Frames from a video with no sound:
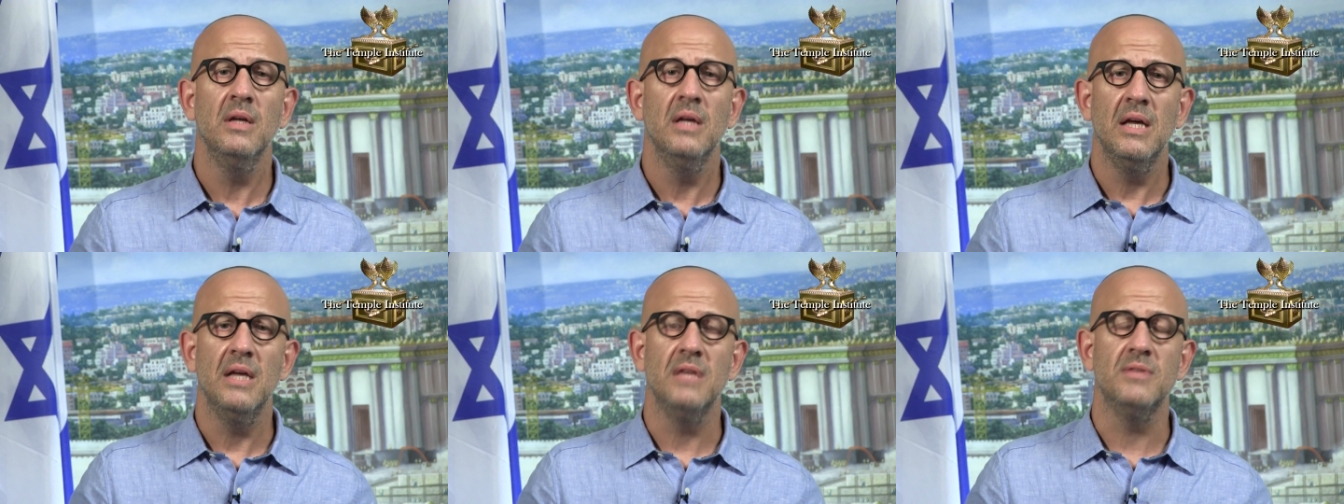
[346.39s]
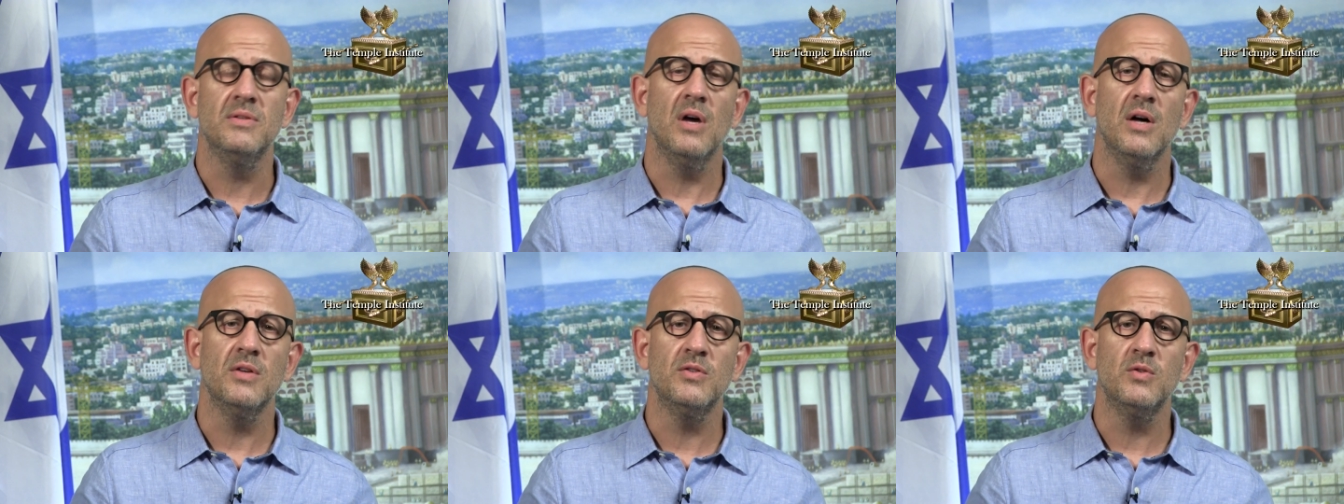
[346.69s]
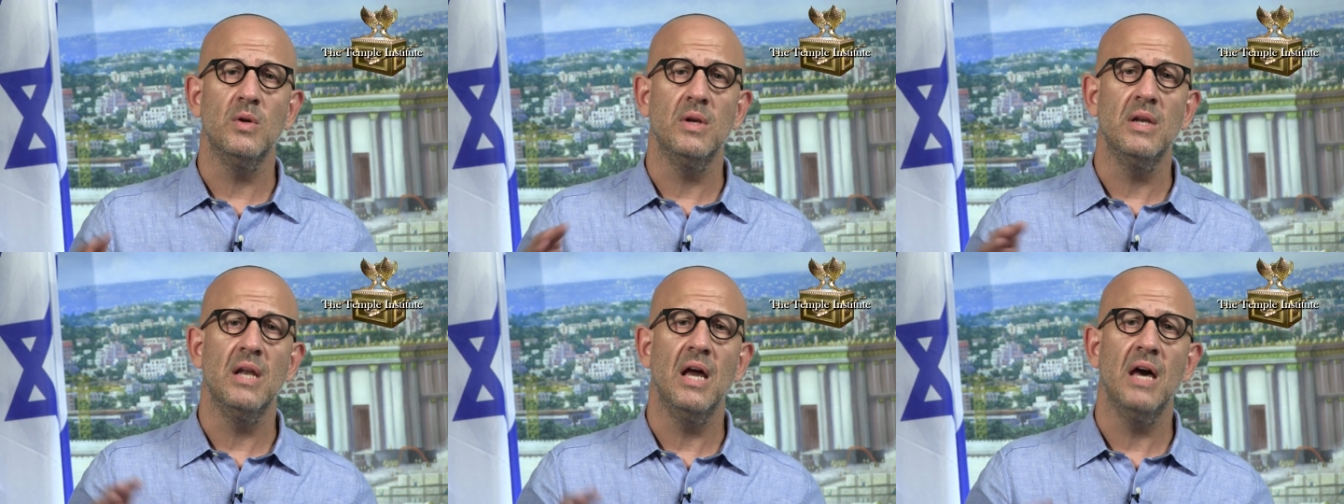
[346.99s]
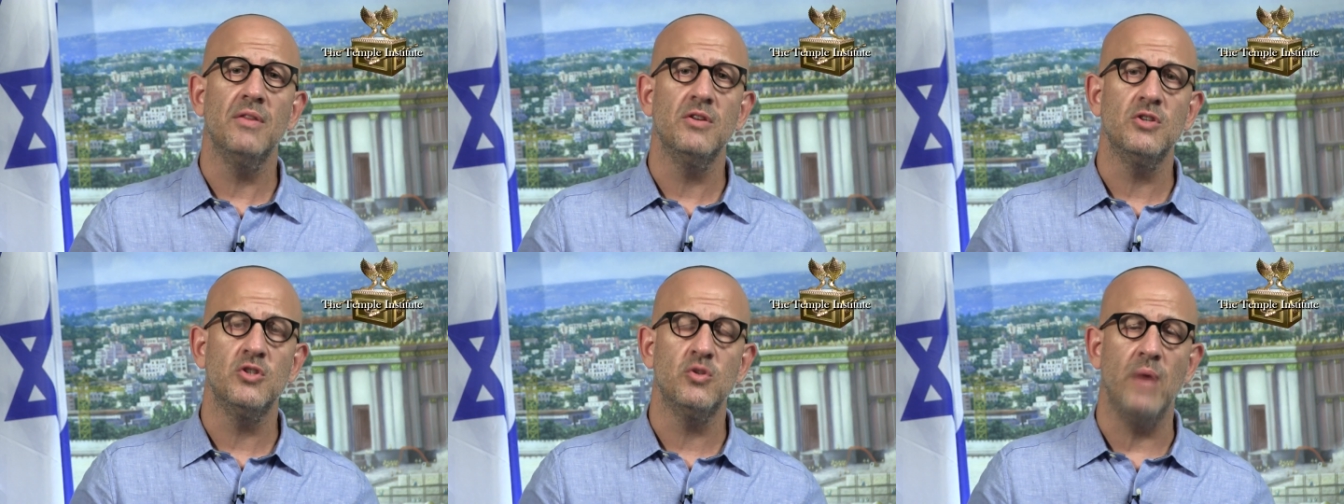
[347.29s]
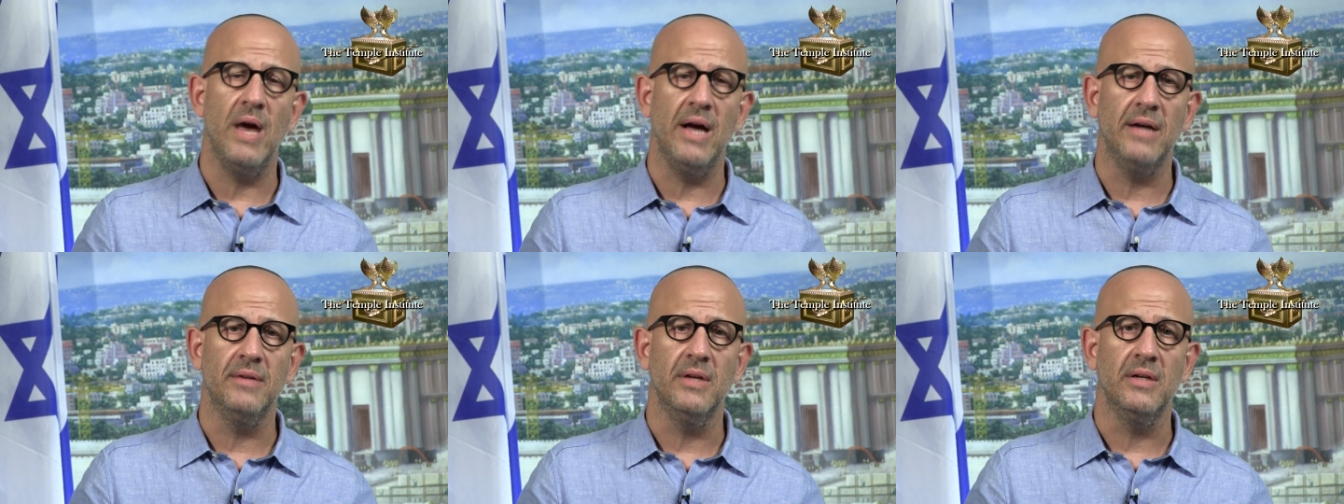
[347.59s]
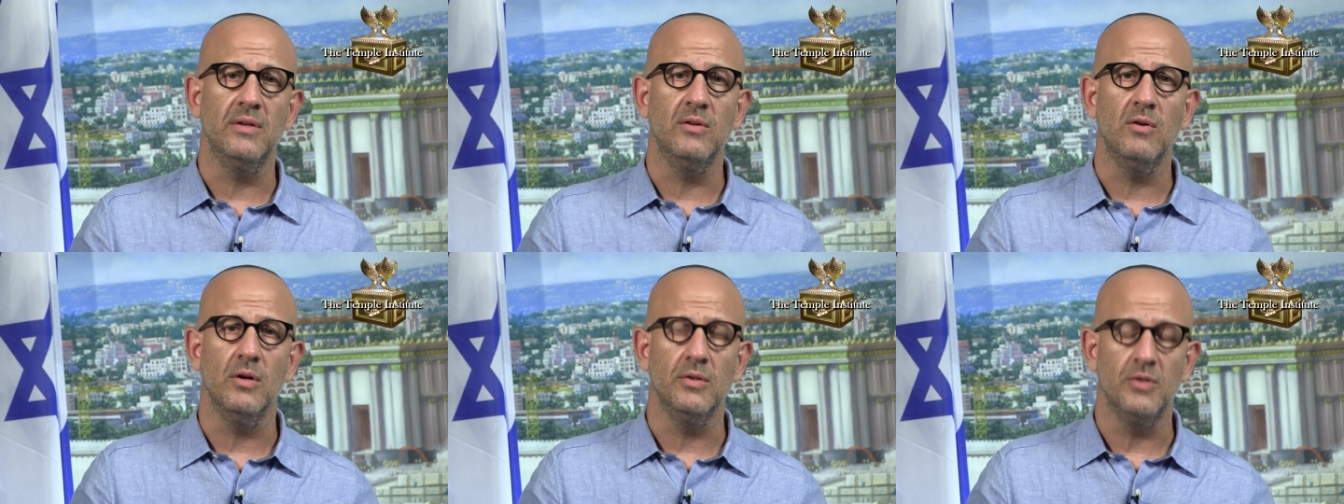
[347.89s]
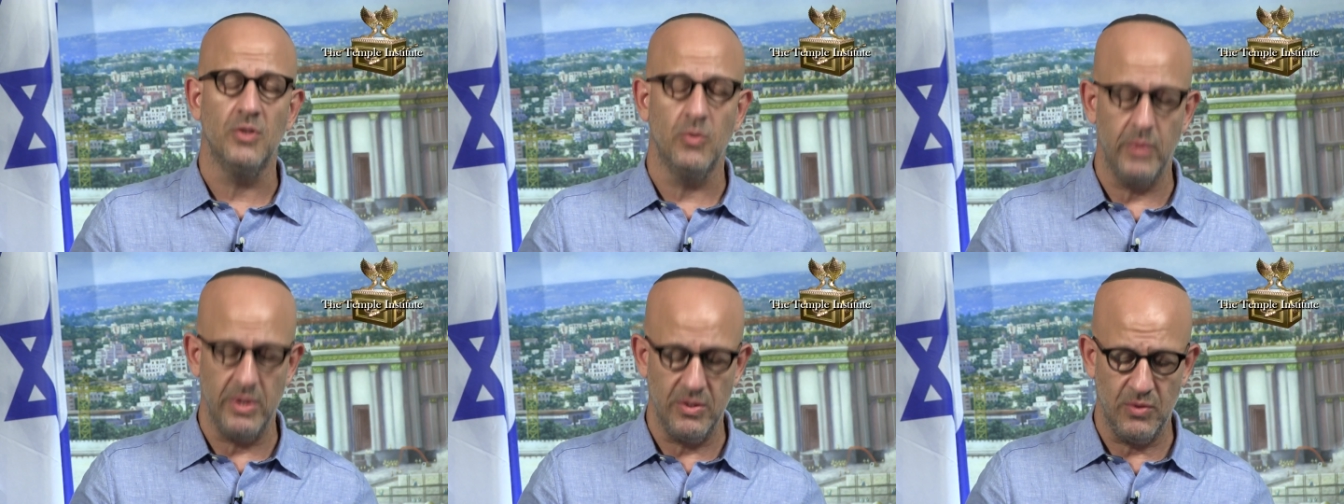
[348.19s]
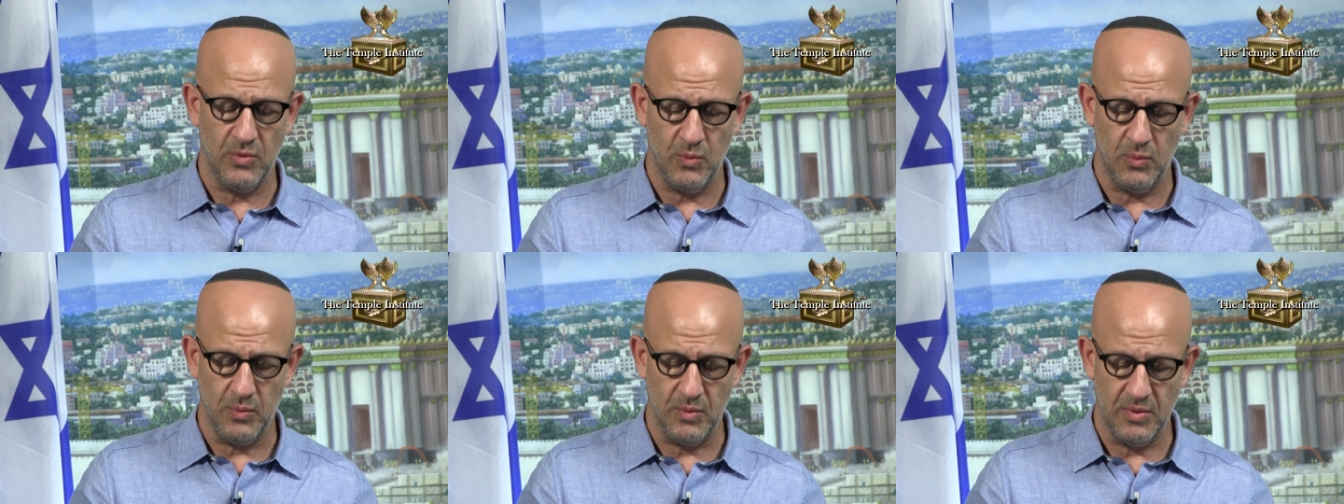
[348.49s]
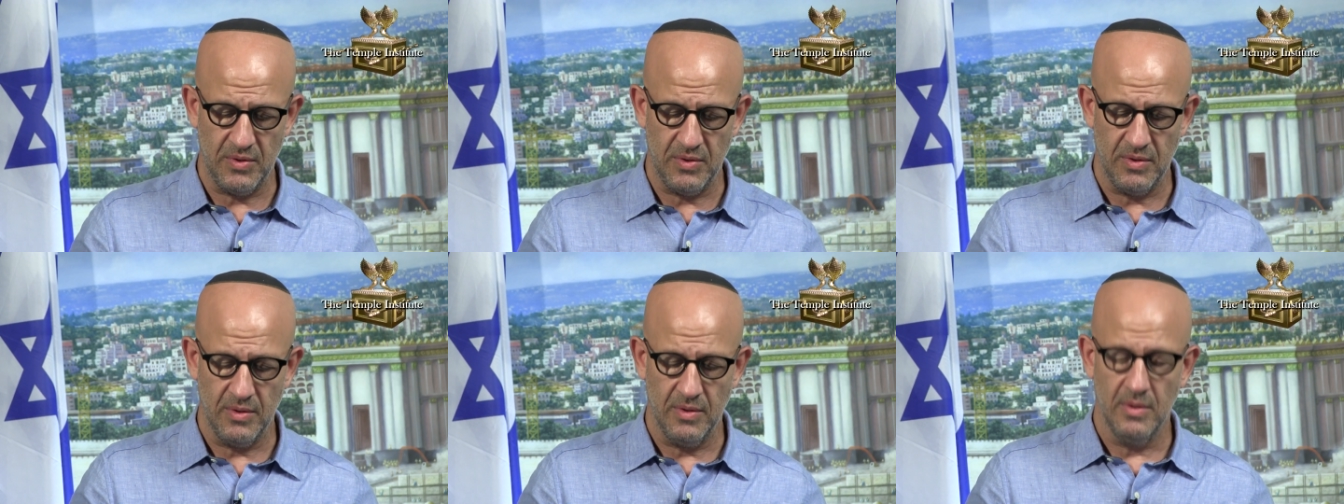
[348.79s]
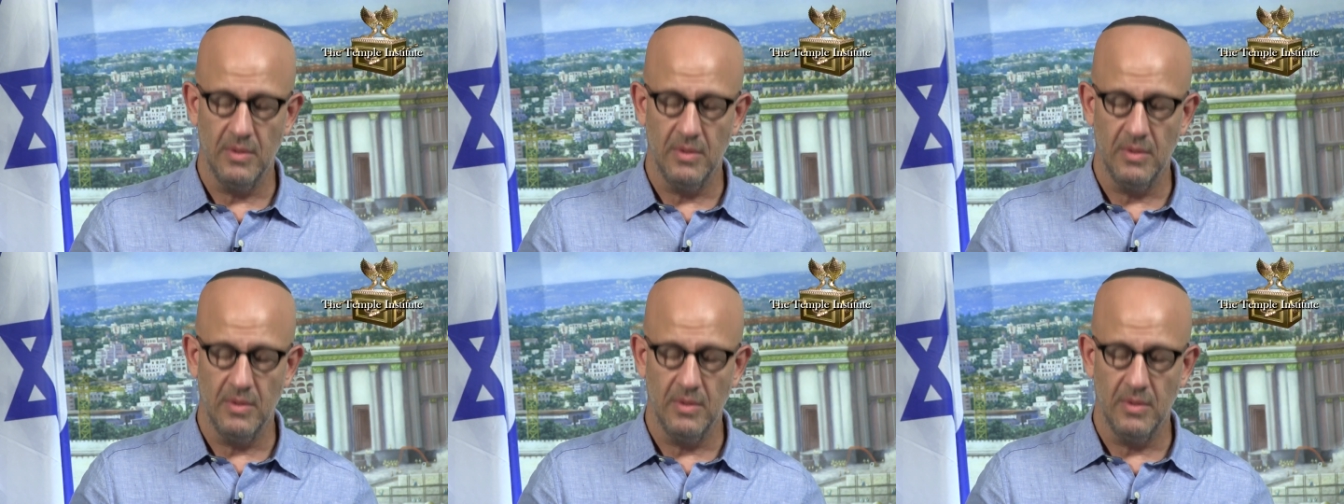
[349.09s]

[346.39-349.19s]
is also another tractate called Kritut.